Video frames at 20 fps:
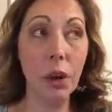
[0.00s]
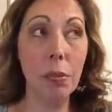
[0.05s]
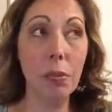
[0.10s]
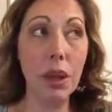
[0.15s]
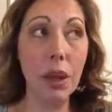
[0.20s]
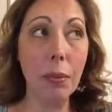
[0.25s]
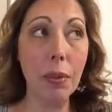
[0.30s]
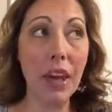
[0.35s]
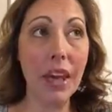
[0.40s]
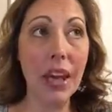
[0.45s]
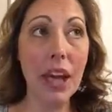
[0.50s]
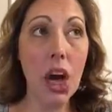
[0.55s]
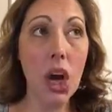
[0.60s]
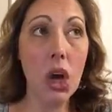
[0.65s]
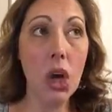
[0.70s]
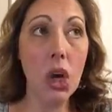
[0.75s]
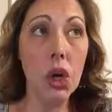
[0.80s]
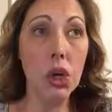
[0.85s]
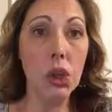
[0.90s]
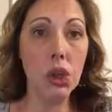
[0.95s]
Maybe
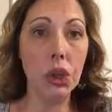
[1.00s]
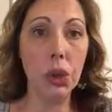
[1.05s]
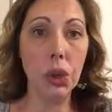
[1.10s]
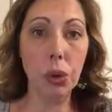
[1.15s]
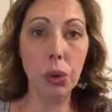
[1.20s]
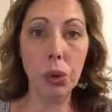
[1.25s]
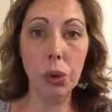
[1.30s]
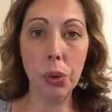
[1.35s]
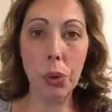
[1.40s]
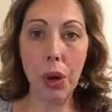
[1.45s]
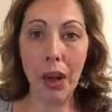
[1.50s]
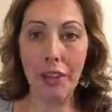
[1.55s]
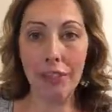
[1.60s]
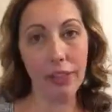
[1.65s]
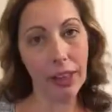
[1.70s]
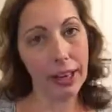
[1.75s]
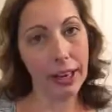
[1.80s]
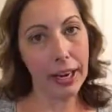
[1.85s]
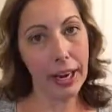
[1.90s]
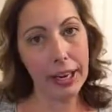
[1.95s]
you have
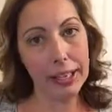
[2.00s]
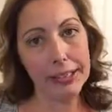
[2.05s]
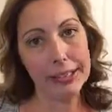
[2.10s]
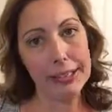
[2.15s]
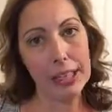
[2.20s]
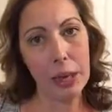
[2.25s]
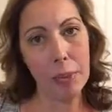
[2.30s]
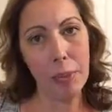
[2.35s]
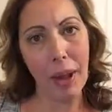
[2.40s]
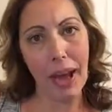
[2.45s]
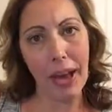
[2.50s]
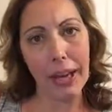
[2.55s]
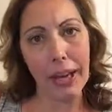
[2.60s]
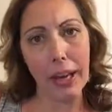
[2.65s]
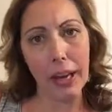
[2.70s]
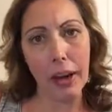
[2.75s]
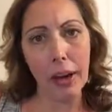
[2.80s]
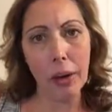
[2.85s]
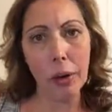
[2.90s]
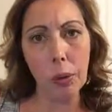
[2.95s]
kind of sat back
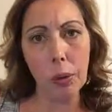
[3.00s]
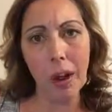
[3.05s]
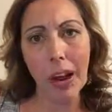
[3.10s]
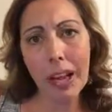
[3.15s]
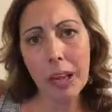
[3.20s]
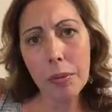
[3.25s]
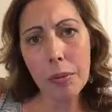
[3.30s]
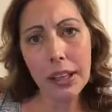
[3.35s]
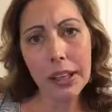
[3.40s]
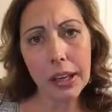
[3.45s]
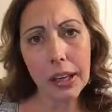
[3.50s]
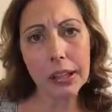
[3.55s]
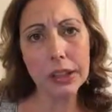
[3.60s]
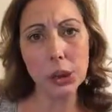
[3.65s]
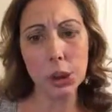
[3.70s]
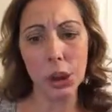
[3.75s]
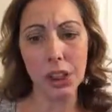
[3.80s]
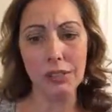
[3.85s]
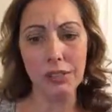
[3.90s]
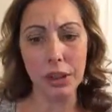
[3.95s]
and gone, why am I not
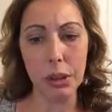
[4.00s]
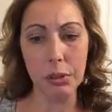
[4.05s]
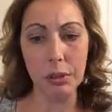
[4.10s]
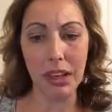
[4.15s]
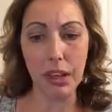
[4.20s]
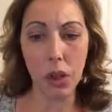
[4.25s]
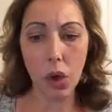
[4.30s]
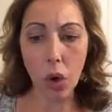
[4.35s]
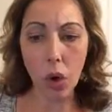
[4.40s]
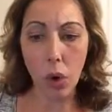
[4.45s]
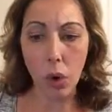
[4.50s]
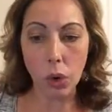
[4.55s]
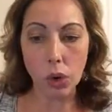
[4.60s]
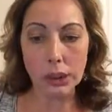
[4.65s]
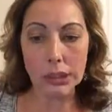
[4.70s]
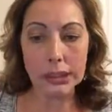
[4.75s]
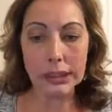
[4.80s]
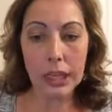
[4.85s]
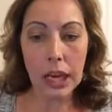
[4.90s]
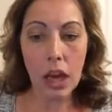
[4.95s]
achieving my
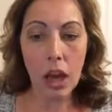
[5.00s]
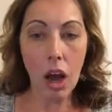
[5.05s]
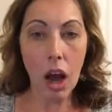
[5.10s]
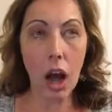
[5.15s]
goals?